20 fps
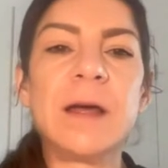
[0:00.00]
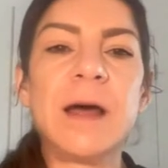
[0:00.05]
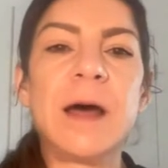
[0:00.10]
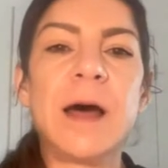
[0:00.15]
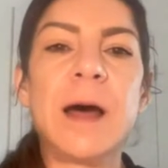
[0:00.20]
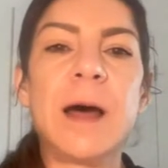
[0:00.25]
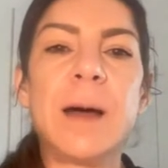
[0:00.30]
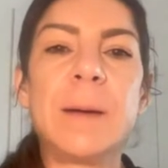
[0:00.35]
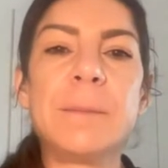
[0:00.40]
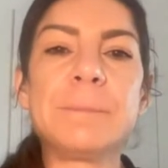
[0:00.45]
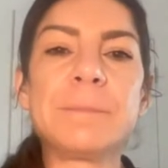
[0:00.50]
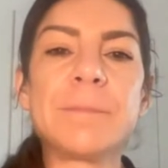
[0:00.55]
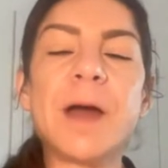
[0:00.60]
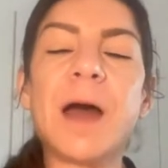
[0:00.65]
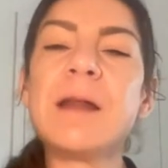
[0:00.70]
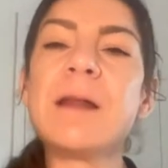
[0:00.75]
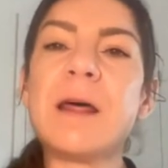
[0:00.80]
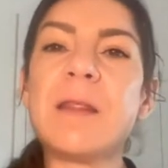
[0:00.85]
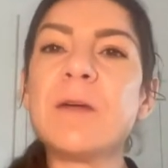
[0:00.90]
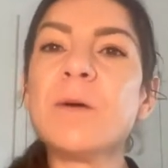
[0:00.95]

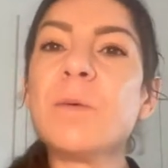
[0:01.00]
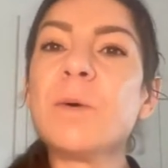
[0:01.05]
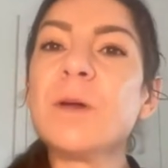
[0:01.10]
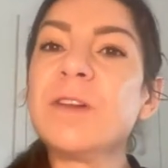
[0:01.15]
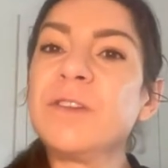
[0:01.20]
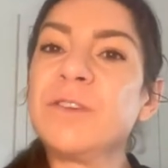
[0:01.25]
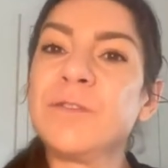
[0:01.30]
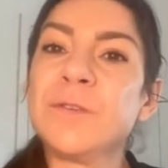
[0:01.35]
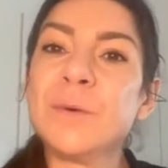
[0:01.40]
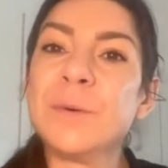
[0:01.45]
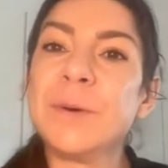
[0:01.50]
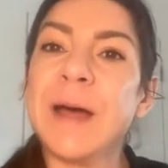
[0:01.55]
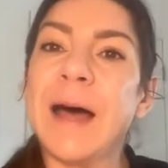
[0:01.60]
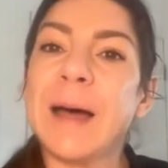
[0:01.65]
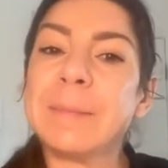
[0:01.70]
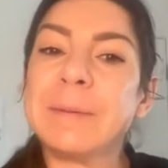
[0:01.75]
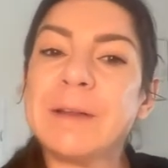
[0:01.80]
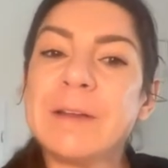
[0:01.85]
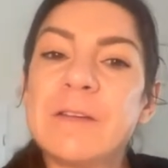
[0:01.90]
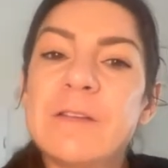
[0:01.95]
Another one is food
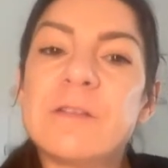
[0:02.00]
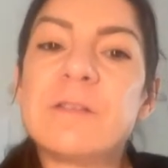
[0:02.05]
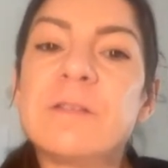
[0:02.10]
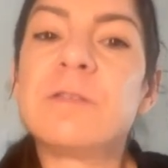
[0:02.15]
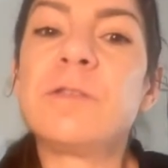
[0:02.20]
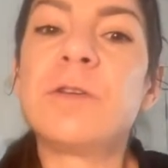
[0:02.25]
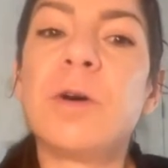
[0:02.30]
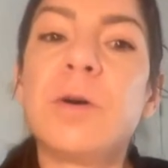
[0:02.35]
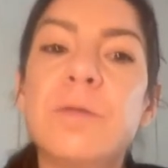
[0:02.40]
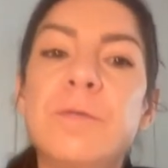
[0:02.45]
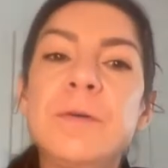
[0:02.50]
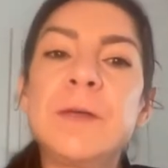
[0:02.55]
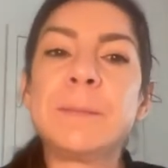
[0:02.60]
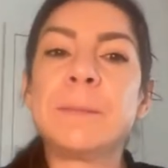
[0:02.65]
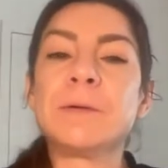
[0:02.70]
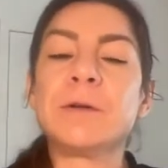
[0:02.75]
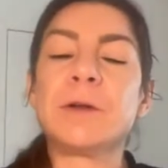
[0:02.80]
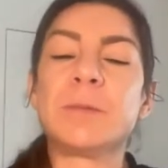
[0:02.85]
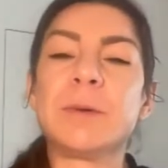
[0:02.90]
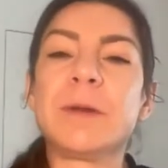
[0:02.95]
habits. So if people
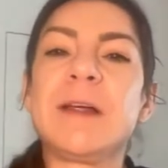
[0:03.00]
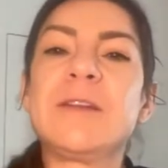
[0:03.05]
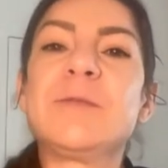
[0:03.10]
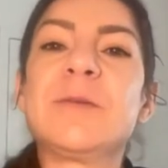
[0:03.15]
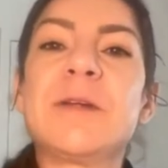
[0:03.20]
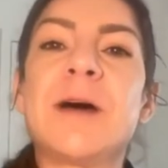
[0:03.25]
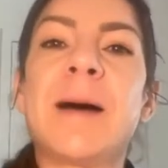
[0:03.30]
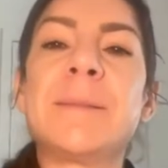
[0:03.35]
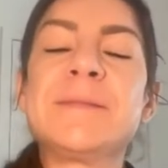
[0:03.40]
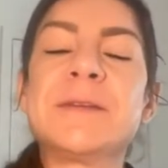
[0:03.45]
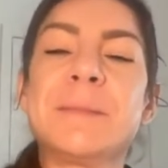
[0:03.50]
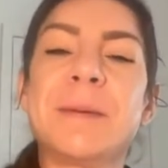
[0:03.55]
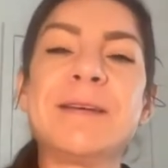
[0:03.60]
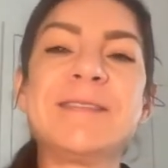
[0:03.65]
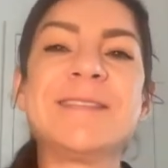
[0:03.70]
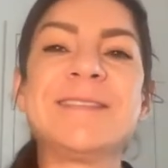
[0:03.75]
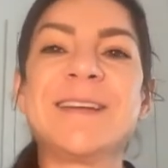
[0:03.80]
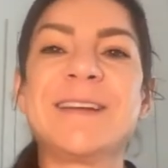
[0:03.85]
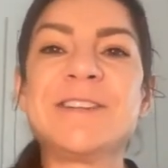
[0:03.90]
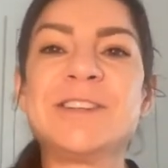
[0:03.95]
don't realize it's
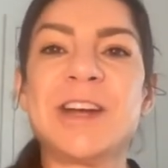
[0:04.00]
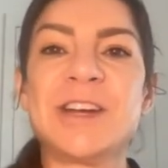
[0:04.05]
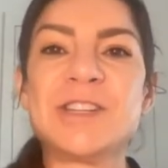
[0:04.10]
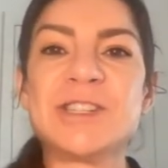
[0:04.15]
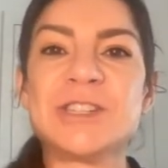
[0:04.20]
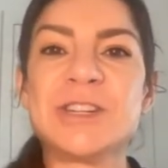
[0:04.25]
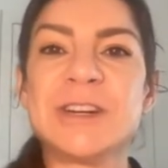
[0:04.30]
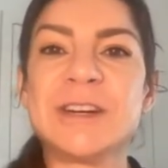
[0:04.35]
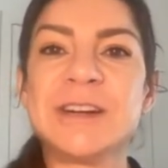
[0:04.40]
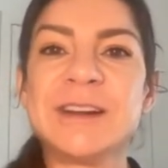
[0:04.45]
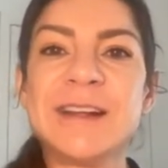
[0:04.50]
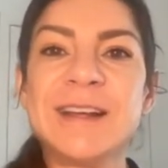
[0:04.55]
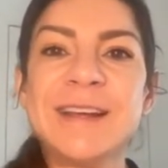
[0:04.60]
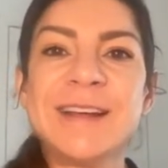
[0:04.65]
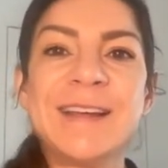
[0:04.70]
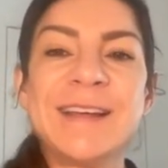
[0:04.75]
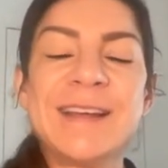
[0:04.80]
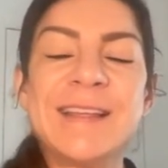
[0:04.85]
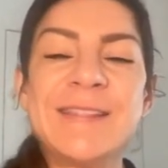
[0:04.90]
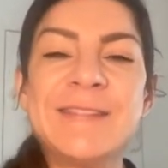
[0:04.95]
optimizing digestion,
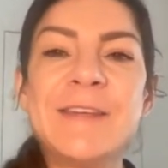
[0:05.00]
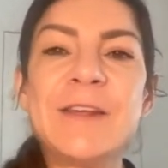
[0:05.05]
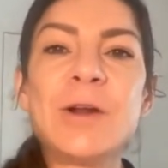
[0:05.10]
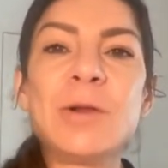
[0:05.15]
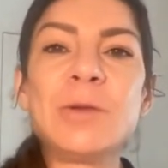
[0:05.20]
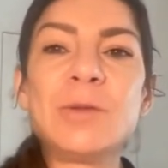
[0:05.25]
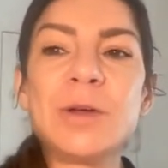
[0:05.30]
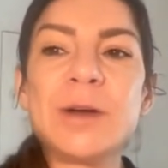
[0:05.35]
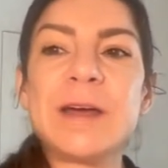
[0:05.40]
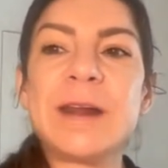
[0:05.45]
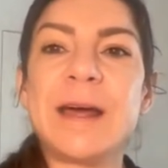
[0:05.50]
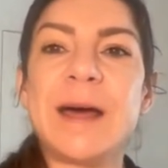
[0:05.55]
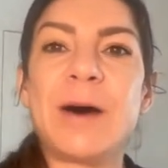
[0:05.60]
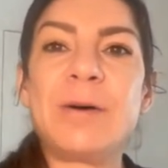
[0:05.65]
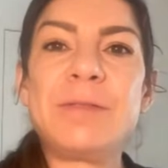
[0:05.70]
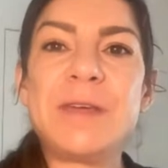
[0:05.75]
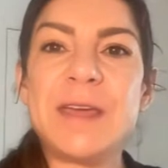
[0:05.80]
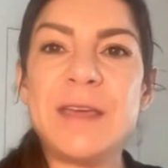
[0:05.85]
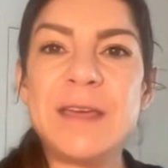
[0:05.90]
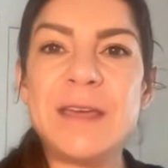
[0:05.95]
they don't look at how
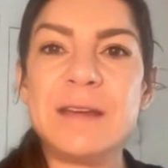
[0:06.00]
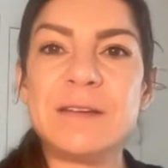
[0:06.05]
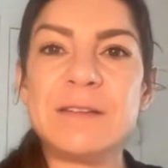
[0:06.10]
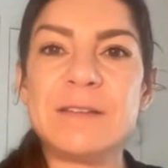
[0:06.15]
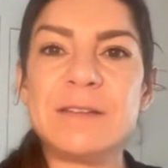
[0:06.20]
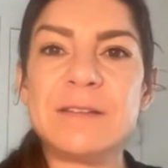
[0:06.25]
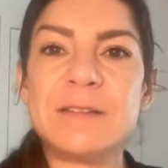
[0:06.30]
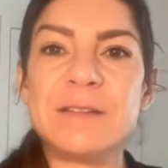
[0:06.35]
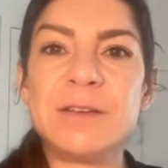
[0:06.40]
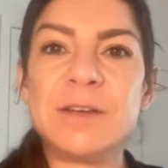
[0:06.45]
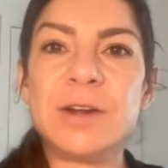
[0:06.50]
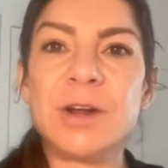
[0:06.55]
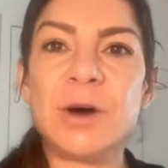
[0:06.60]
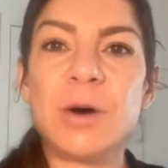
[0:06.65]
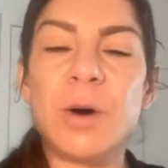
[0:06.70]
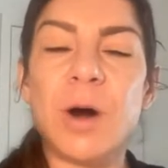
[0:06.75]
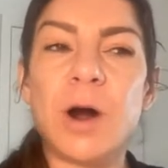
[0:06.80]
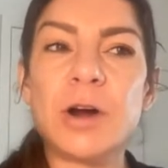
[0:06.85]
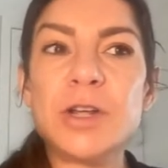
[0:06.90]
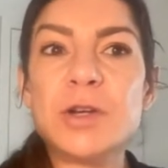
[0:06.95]
they eat. You
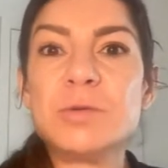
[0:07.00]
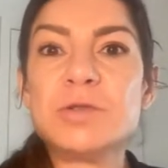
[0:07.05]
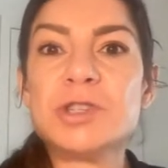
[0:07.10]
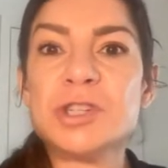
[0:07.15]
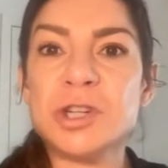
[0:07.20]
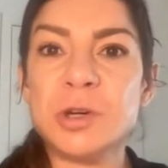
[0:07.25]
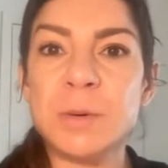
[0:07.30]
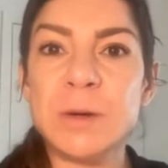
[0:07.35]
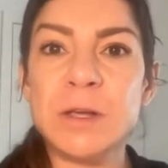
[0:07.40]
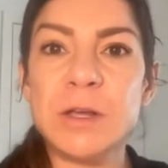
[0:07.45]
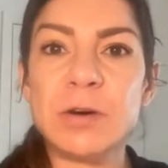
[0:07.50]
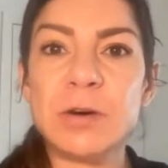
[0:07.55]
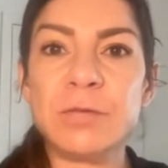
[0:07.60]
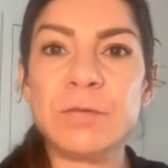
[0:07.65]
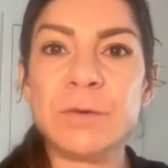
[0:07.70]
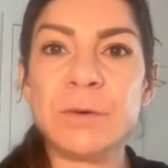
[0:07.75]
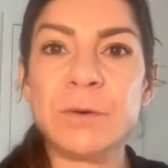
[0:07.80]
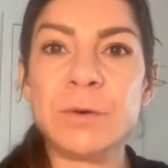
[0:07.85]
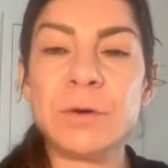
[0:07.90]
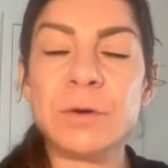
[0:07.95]
know, are you chewing your
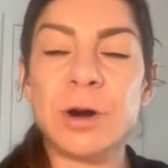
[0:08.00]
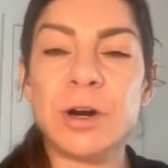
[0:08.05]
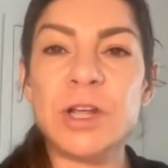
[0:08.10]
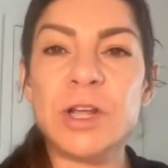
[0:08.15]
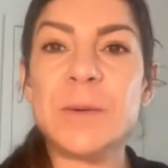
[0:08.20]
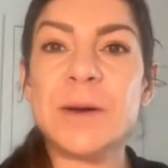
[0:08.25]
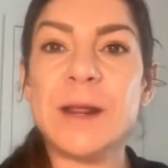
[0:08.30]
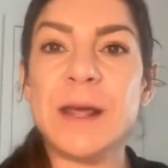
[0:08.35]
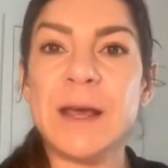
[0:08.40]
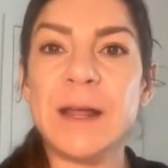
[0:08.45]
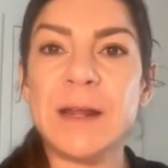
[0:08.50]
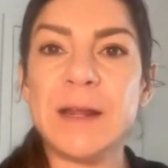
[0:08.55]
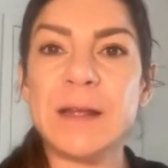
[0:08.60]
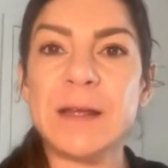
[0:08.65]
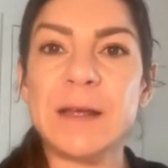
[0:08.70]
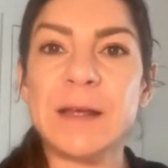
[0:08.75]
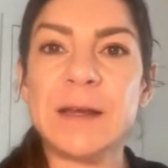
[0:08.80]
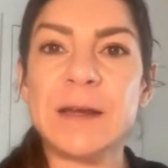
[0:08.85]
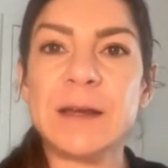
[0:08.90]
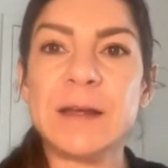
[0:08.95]
food or are you inhaling
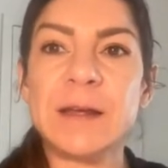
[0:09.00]
it?